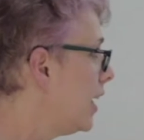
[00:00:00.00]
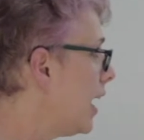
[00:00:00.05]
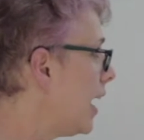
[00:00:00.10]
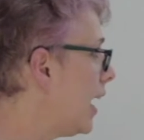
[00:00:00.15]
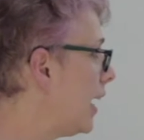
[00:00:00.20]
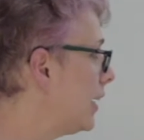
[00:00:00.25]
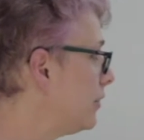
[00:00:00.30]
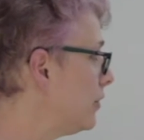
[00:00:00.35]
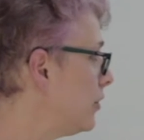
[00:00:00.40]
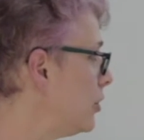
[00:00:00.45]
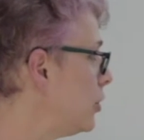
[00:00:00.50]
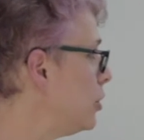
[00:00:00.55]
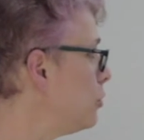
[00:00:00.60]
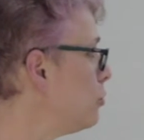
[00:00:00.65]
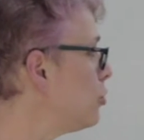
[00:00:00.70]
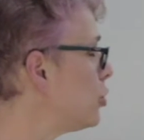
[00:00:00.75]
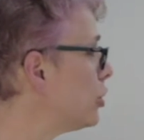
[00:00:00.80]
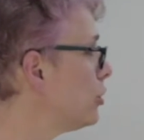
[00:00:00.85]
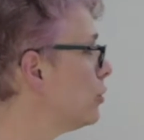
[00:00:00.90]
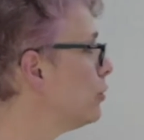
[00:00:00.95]
And you
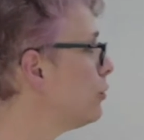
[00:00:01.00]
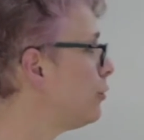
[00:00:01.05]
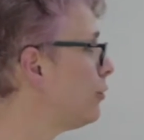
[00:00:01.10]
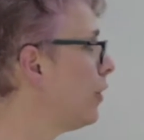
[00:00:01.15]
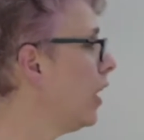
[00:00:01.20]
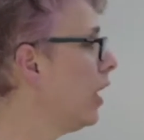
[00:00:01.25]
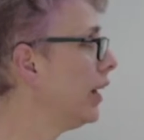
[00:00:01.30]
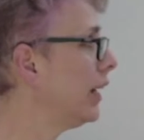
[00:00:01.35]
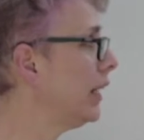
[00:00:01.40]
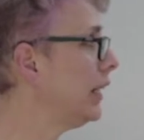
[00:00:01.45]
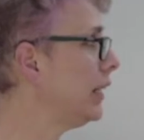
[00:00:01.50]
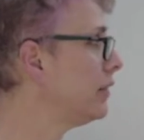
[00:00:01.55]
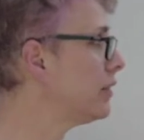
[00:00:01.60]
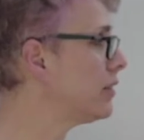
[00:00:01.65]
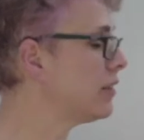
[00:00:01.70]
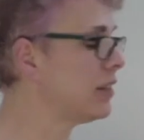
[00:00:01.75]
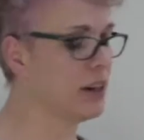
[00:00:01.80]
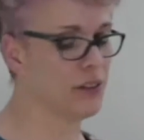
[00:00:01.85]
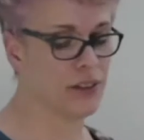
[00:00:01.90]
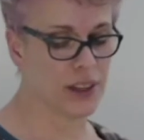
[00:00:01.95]
do
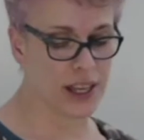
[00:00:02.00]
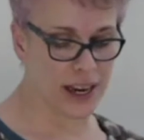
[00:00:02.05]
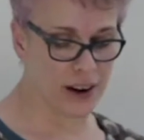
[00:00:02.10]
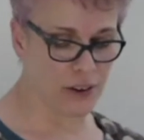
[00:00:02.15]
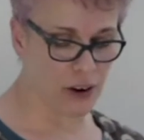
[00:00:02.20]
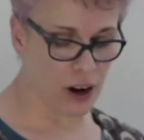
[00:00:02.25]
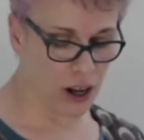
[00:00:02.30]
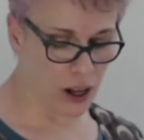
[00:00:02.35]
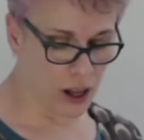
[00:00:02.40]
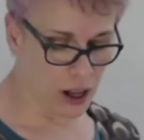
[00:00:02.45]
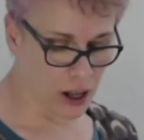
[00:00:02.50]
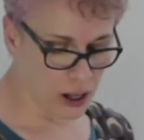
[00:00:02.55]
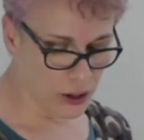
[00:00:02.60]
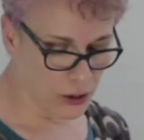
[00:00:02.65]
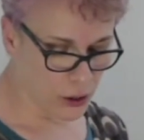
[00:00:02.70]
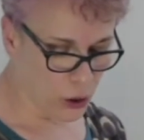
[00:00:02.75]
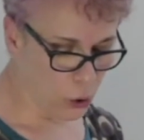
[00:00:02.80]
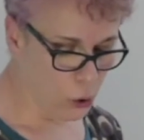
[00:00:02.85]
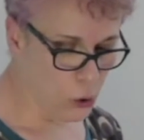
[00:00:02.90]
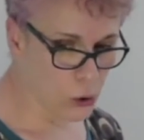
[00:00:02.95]
find that there are
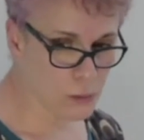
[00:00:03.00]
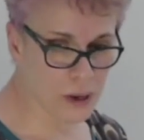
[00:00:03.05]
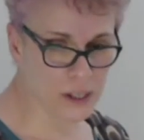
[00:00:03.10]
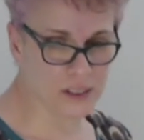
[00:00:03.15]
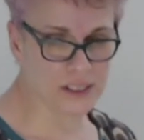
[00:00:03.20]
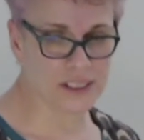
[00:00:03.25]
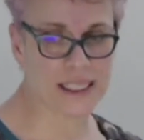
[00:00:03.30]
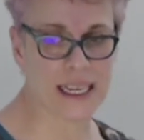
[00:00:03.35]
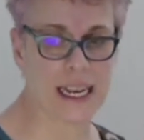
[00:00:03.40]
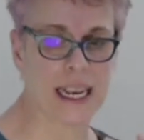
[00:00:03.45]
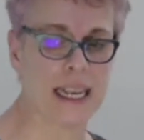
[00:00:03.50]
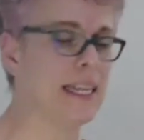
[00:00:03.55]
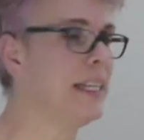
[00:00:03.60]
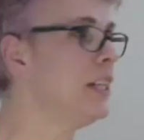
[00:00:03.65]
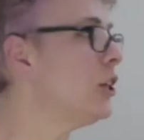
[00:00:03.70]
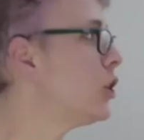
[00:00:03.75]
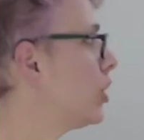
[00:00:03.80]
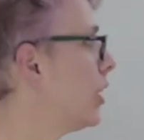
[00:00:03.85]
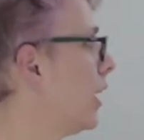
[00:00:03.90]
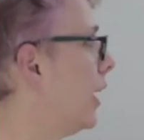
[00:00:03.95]
almost
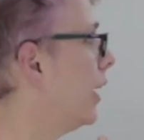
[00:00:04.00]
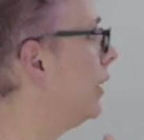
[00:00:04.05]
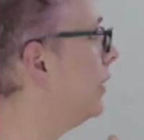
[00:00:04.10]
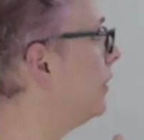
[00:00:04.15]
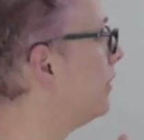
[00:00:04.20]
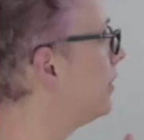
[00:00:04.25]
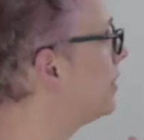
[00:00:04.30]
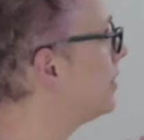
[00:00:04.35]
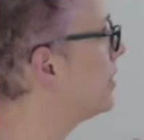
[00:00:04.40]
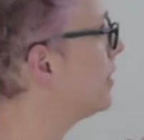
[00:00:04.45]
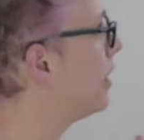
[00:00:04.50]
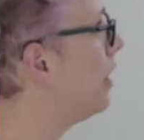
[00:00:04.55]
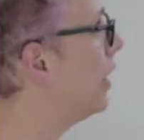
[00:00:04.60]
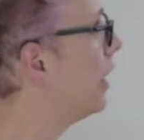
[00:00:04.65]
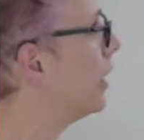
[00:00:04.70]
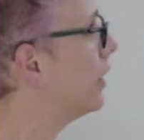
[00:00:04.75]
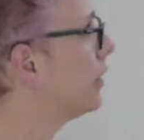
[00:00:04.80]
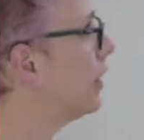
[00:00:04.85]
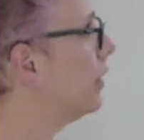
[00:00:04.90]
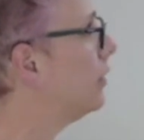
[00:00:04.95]
cliched
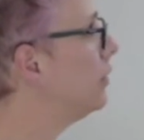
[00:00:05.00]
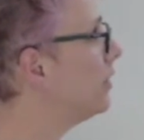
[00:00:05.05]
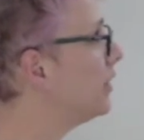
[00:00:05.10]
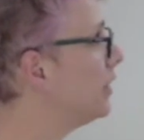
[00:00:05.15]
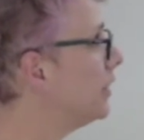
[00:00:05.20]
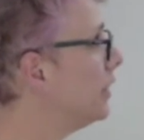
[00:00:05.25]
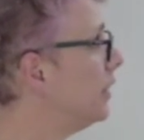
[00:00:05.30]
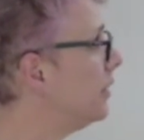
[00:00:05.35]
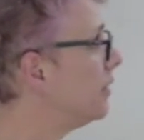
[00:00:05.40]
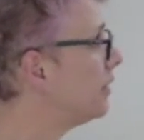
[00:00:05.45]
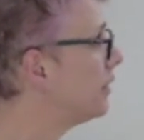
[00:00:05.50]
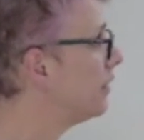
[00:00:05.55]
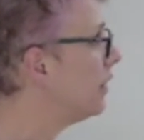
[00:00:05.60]
diagnoses.